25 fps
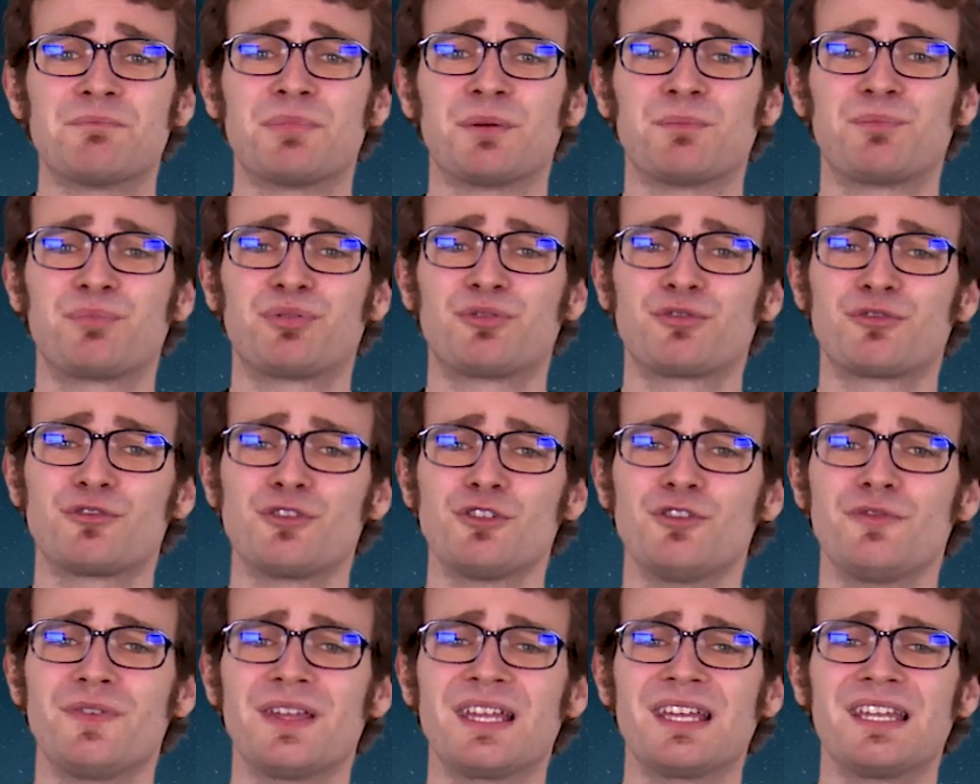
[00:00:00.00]
but
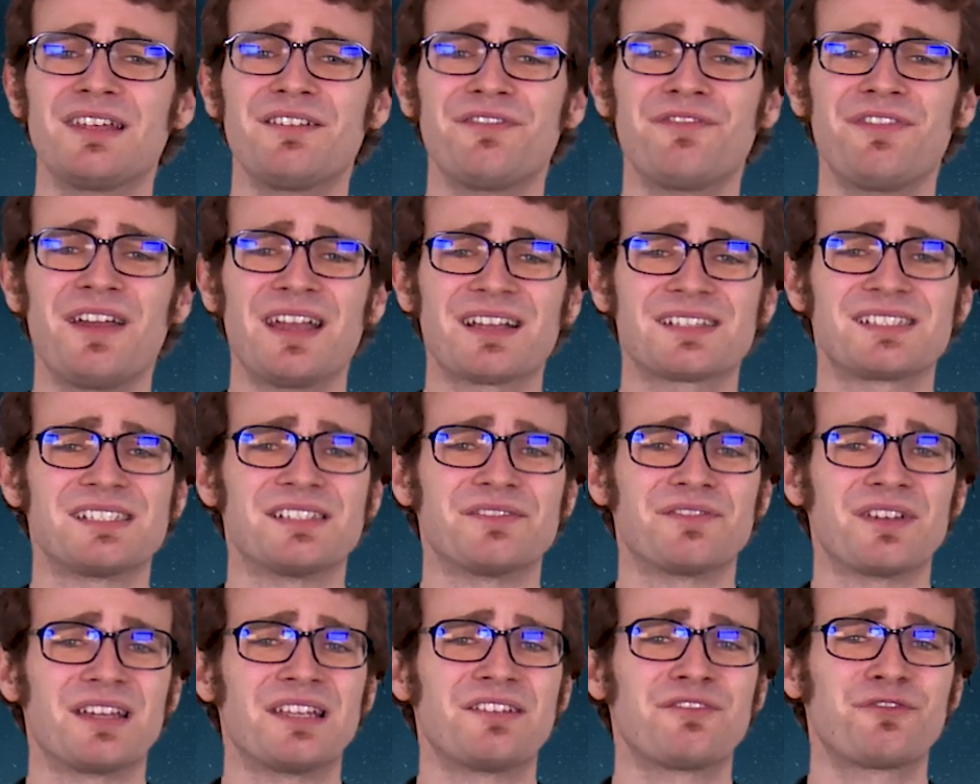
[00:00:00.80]
proving
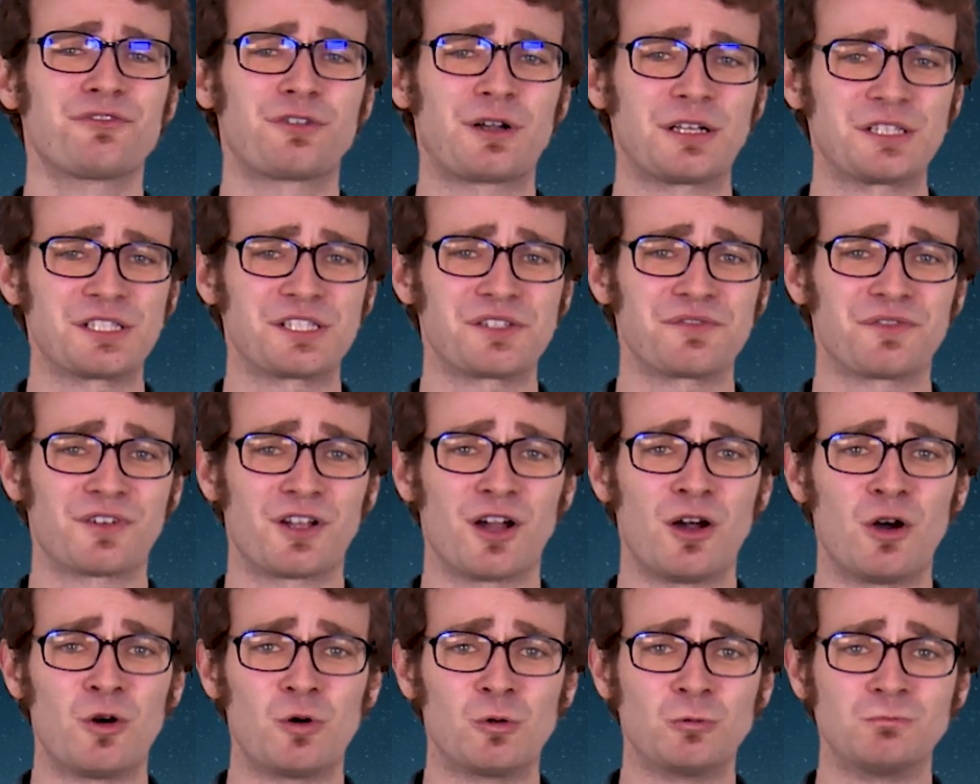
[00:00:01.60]
ineffective in front of
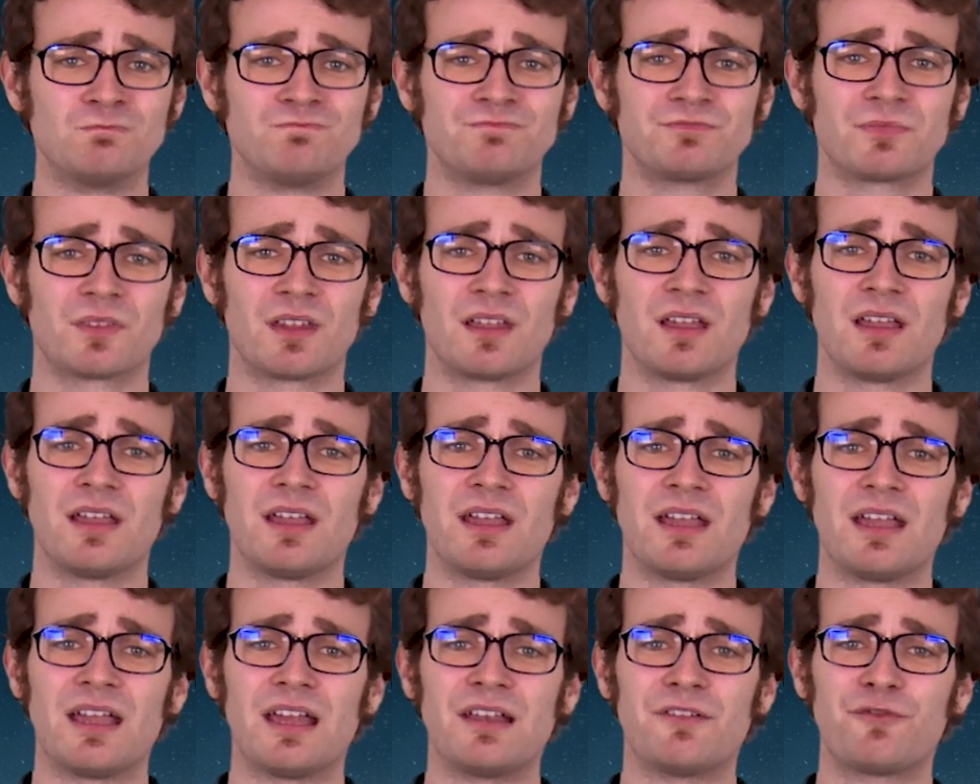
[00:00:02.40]
goal.
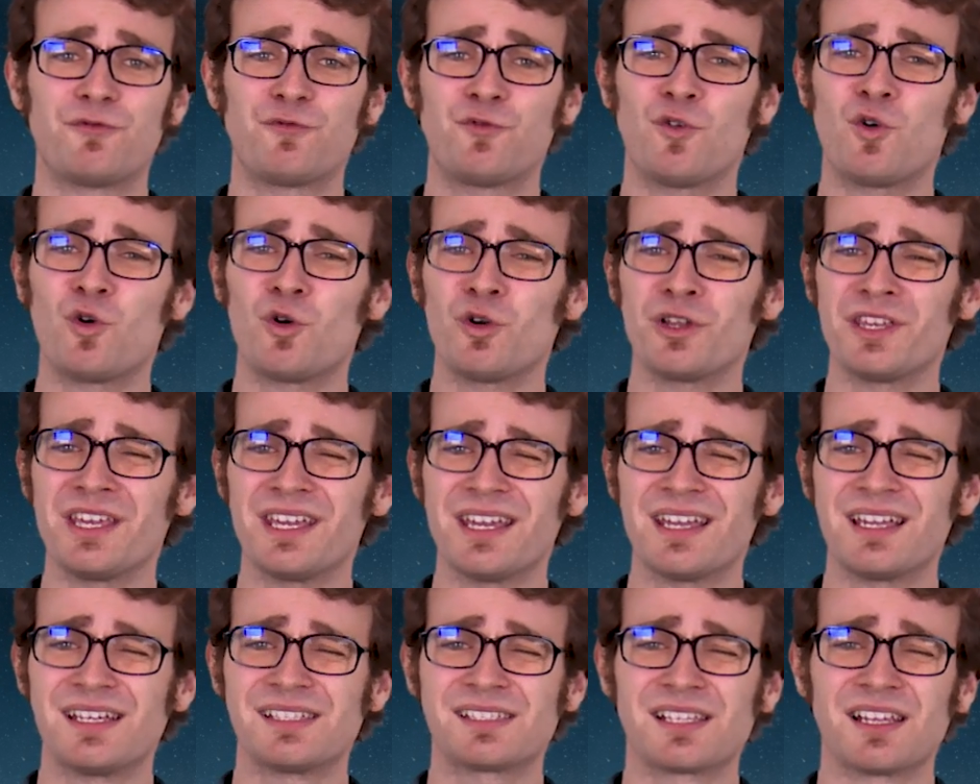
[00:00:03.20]
In 4
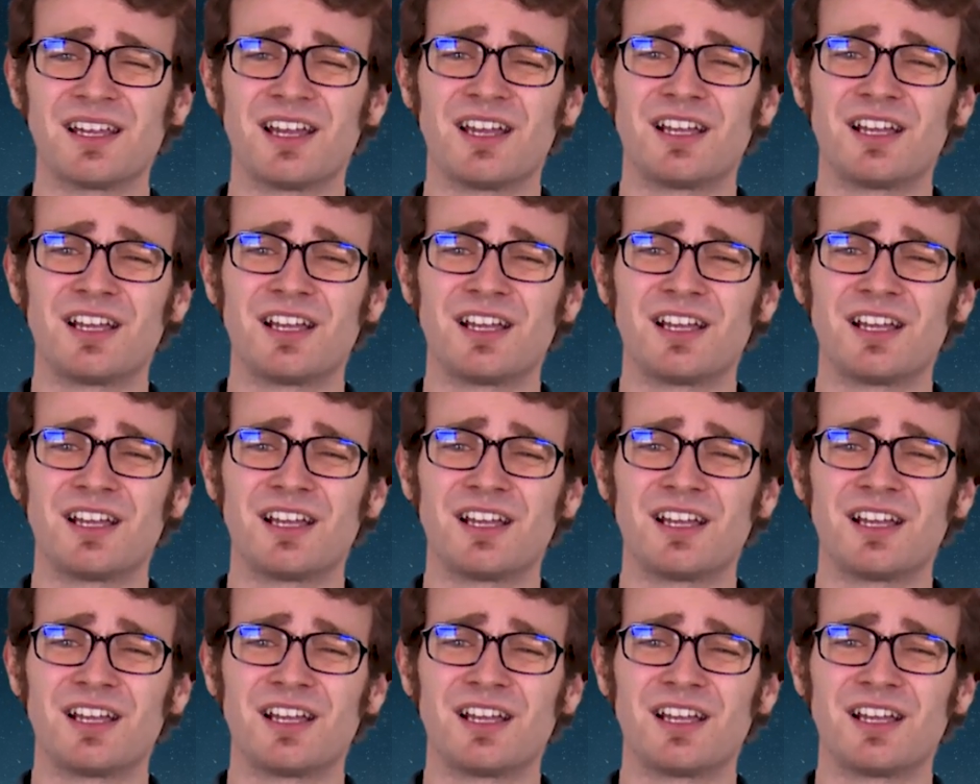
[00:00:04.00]
years,